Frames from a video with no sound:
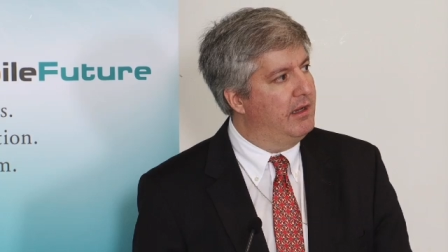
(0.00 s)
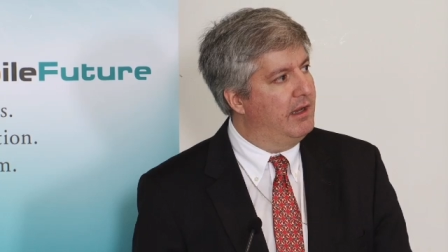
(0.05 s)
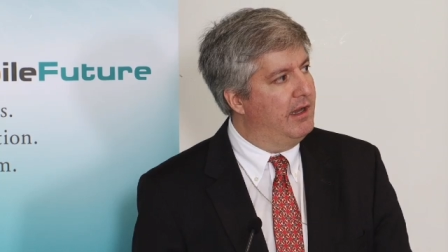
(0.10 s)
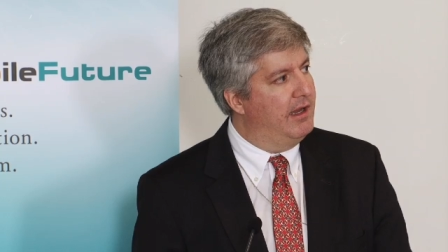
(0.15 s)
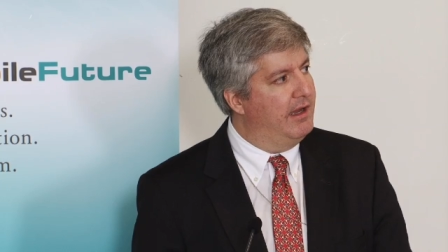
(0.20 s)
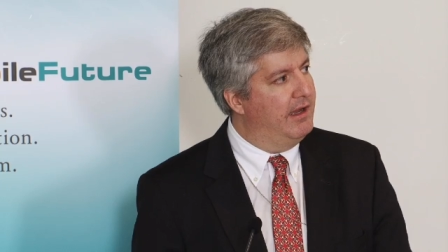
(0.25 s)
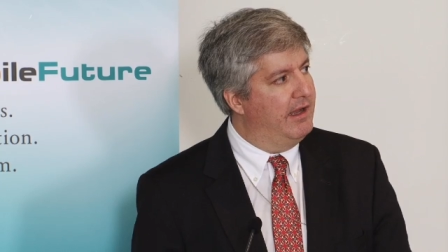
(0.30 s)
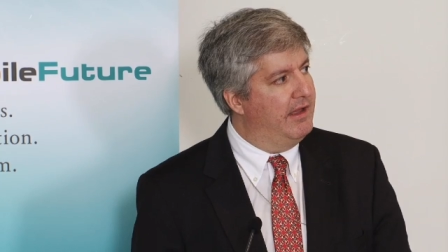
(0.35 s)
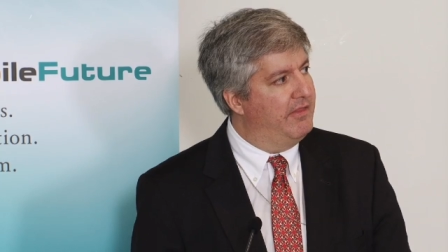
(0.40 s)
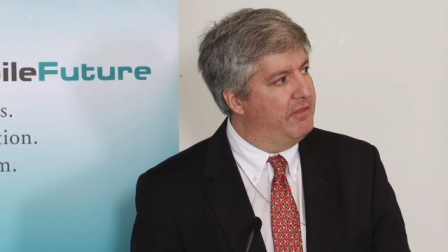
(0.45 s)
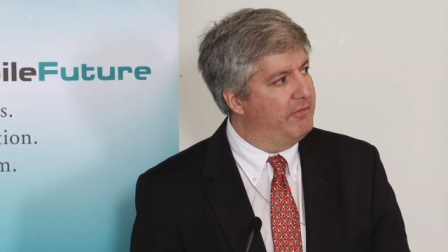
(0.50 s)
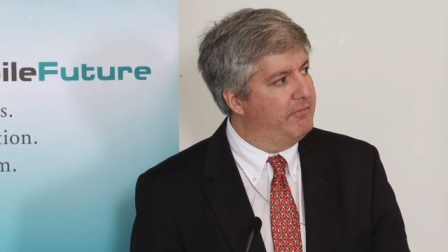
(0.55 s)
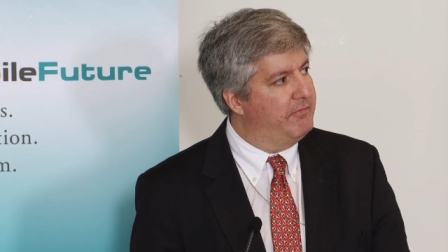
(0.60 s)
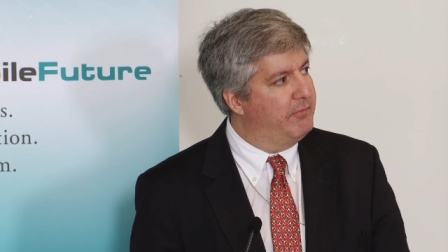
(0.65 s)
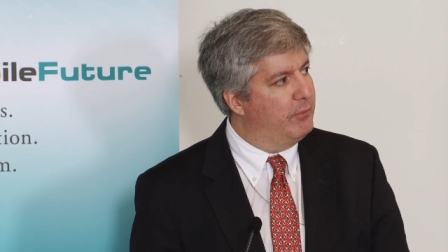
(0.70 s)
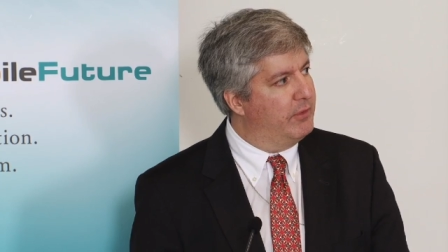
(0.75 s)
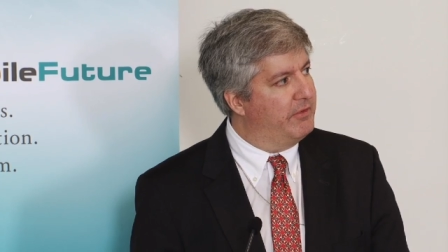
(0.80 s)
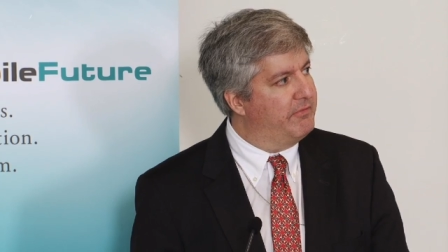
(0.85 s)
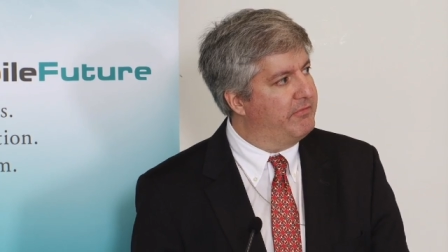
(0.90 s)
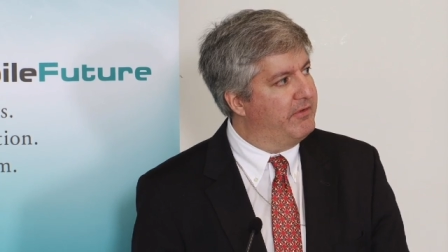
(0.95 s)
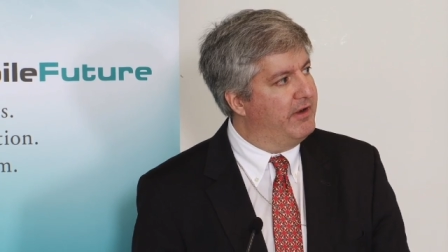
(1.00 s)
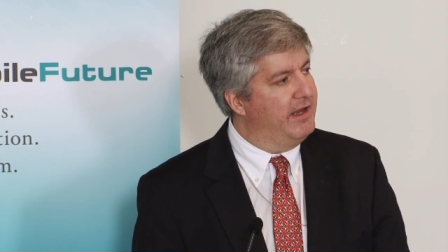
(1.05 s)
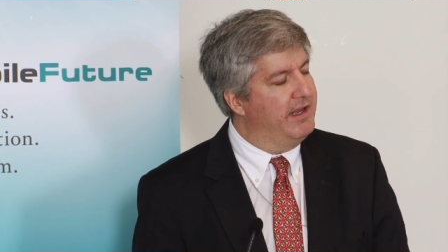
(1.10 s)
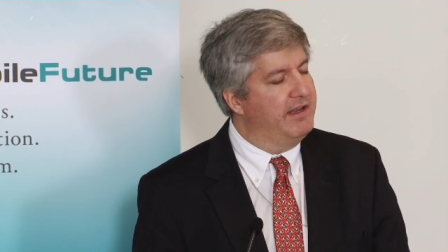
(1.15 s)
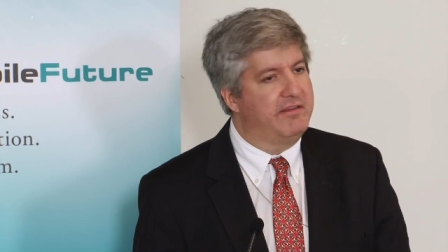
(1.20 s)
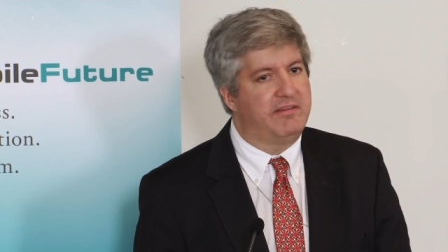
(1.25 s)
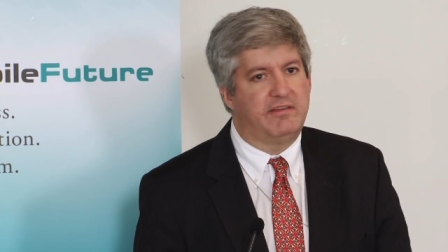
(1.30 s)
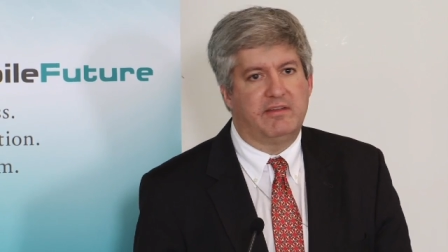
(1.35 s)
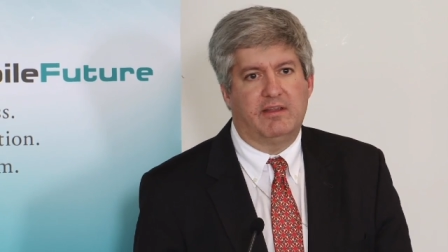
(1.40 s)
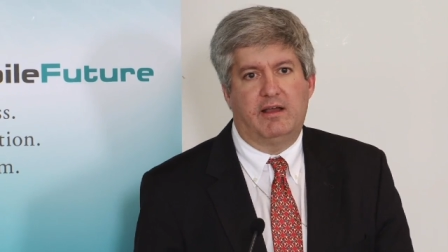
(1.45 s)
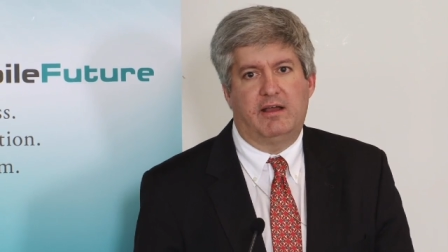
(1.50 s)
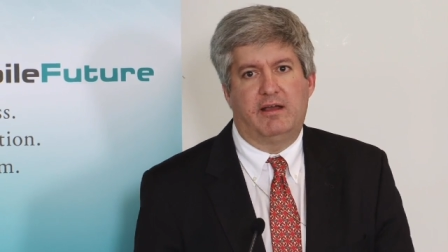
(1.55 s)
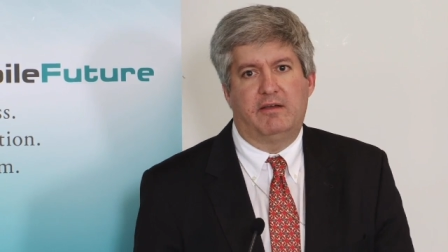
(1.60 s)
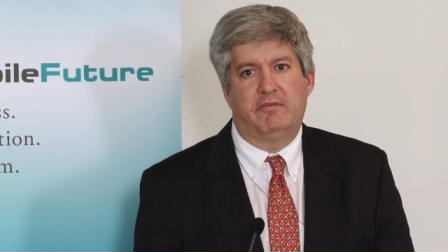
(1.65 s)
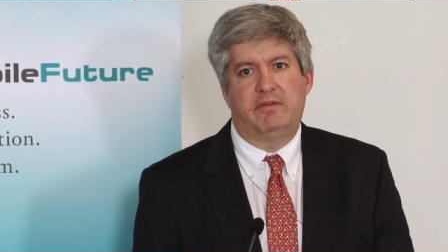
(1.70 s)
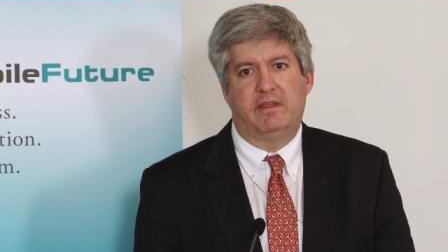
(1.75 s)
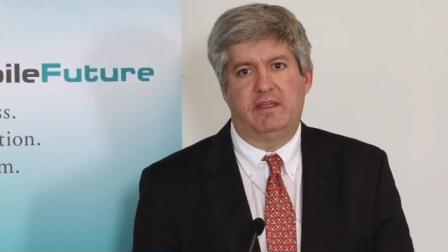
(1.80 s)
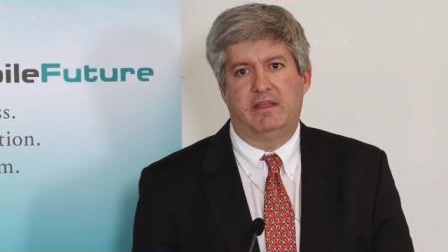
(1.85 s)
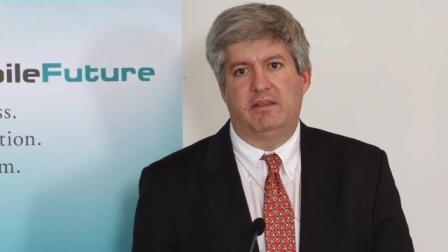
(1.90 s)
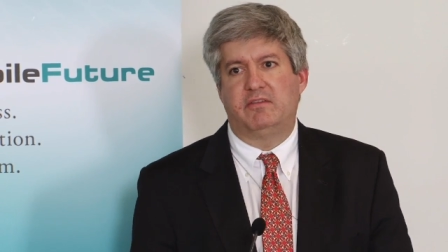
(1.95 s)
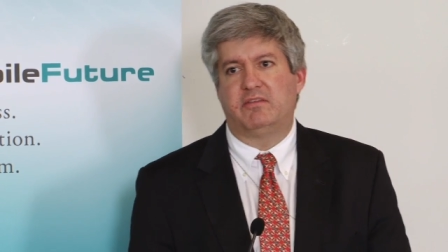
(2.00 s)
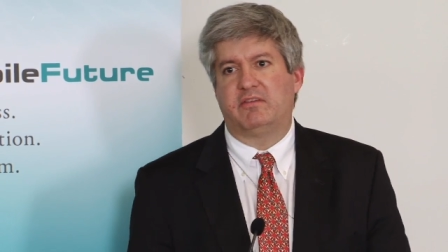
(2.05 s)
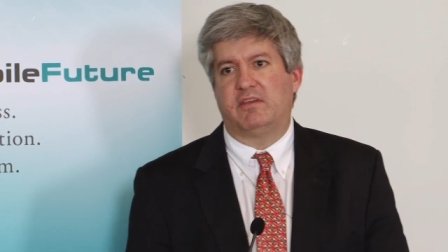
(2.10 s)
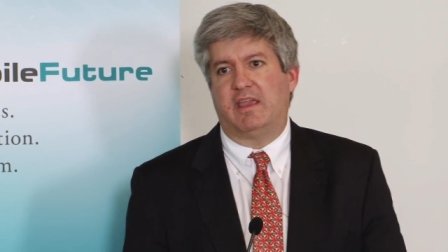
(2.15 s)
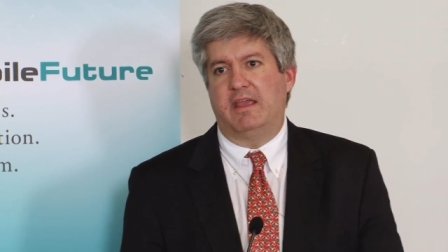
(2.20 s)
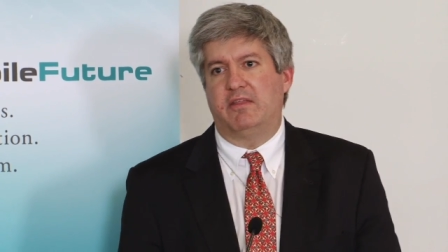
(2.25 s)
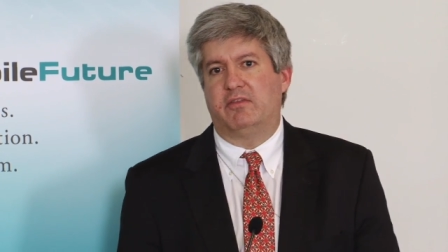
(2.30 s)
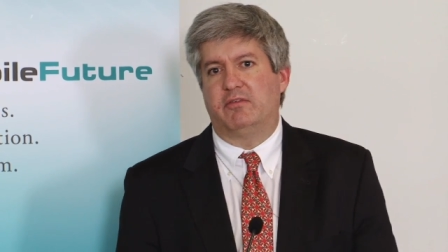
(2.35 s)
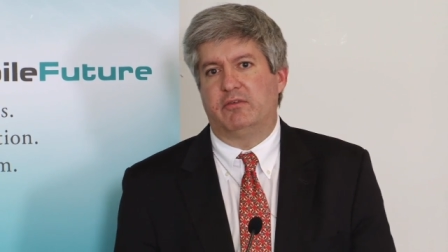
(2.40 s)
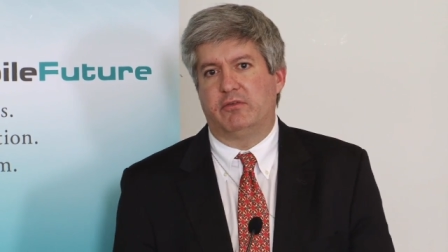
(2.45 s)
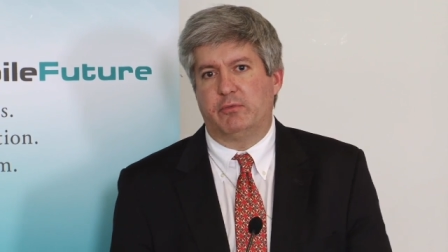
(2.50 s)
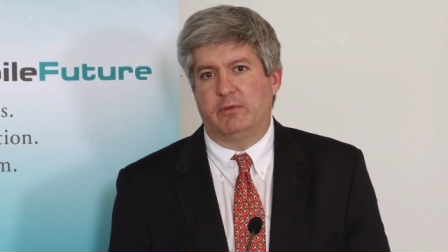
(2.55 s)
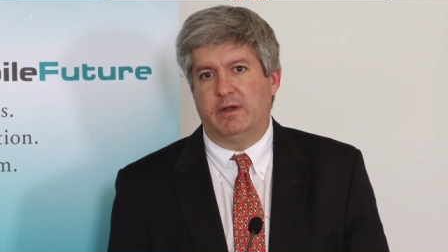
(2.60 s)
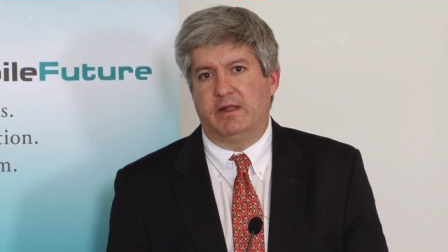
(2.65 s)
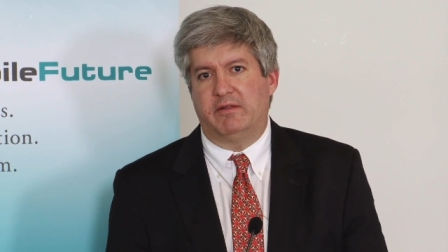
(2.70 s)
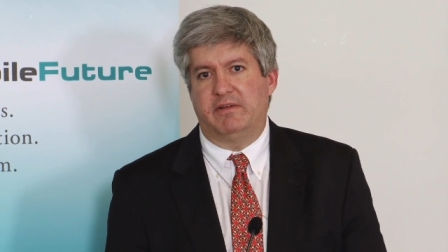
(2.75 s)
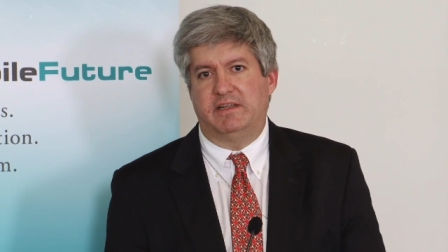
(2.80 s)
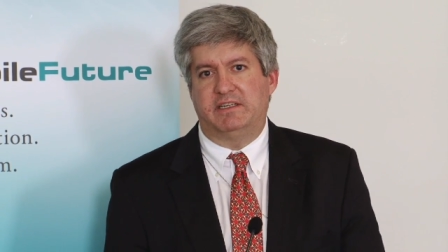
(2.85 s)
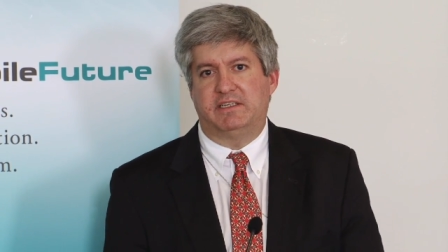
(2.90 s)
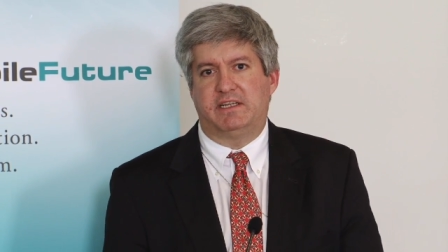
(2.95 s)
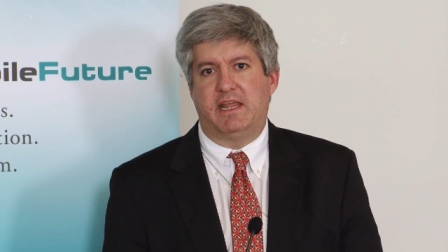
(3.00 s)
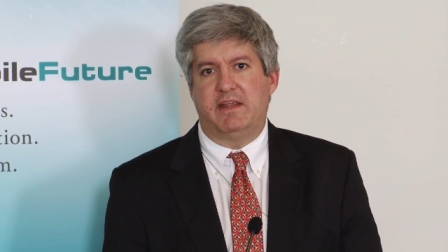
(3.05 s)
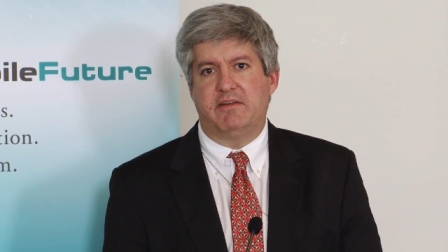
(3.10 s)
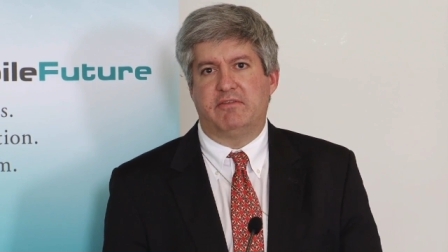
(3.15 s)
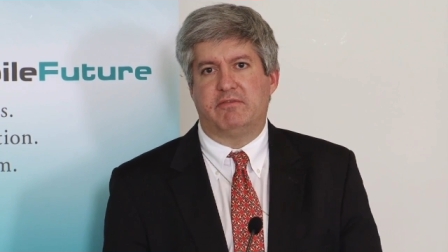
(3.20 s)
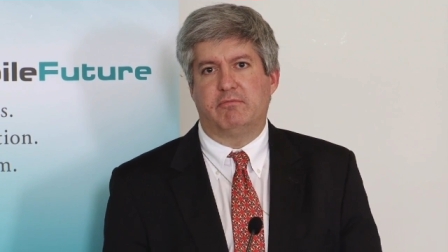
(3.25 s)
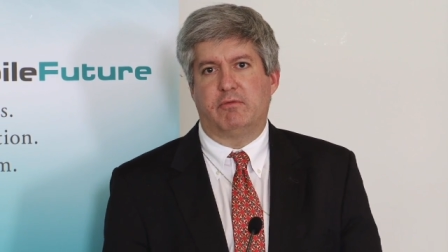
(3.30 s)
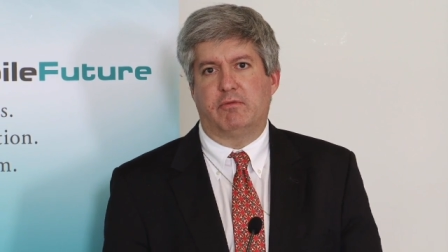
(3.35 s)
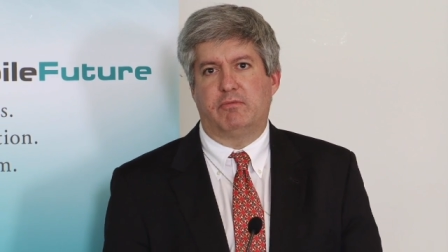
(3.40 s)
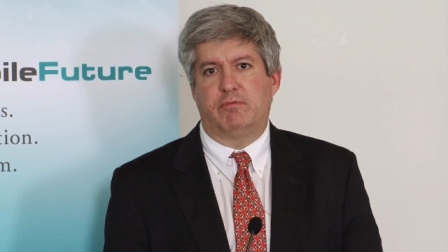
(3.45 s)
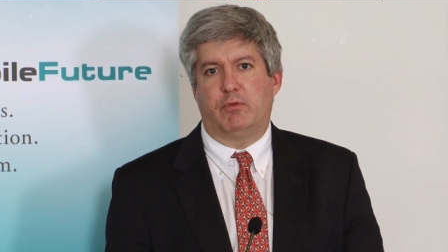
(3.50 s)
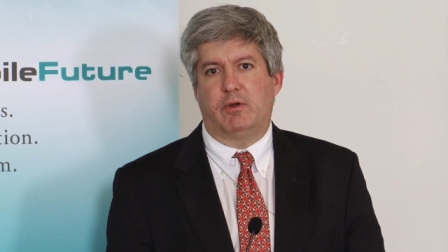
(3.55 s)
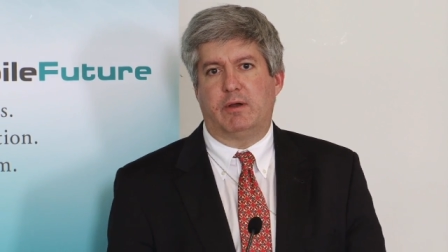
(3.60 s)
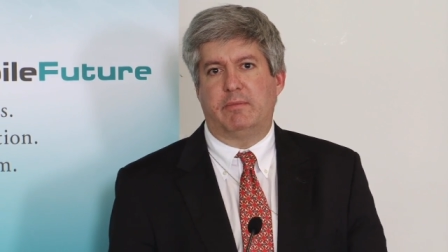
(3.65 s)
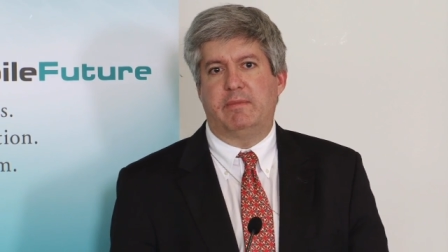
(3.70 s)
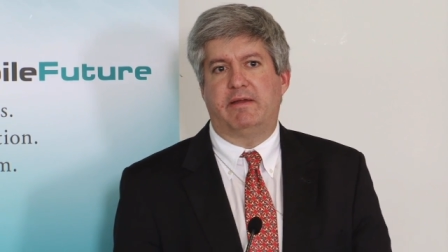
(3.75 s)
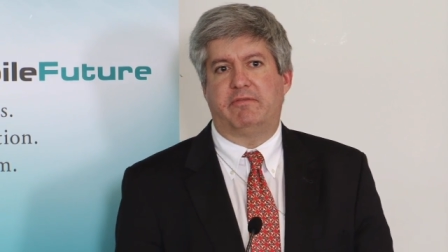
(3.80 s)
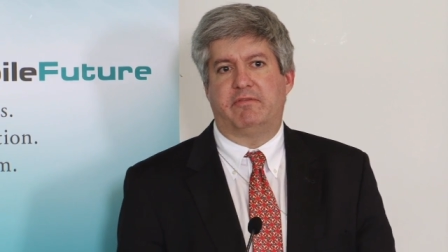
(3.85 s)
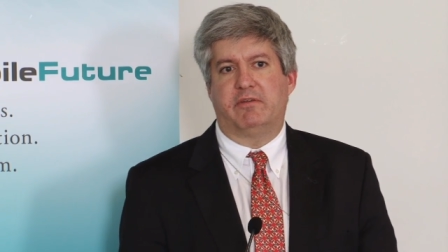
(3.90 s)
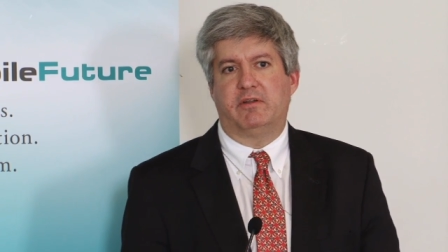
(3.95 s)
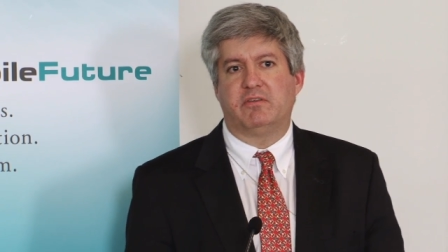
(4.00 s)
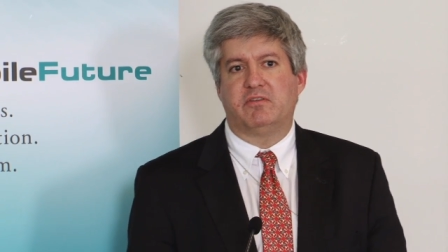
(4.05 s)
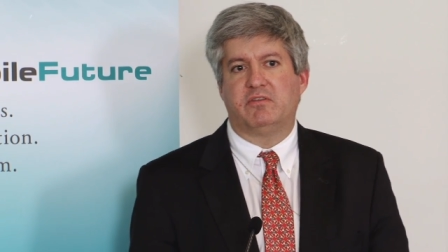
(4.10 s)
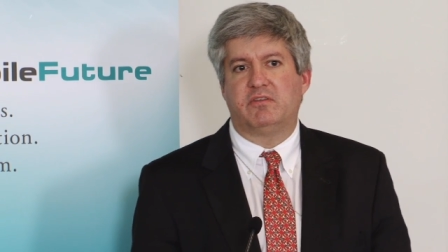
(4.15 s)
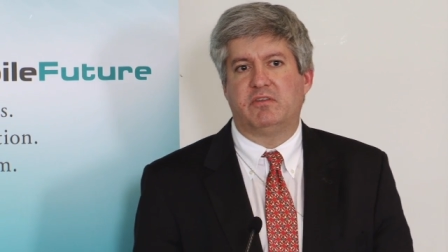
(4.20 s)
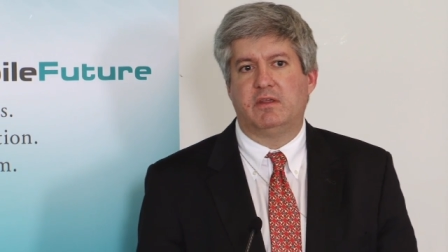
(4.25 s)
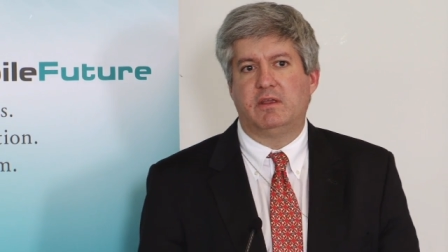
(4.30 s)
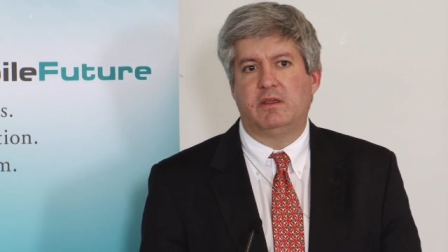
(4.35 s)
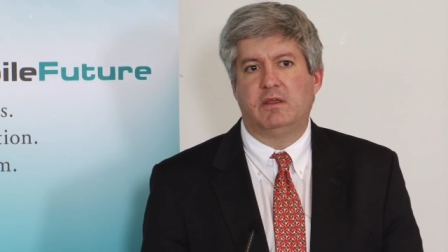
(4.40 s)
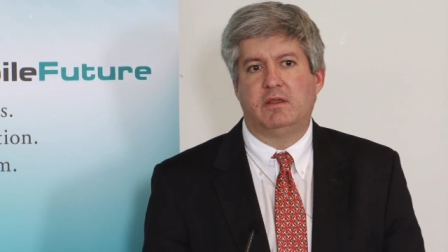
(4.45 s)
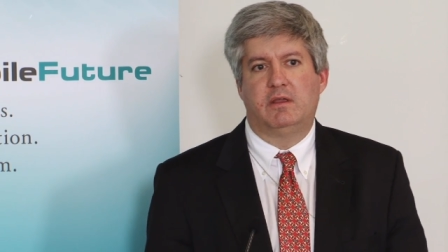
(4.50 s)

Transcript: at the forefront of his K-12 education reform efforts.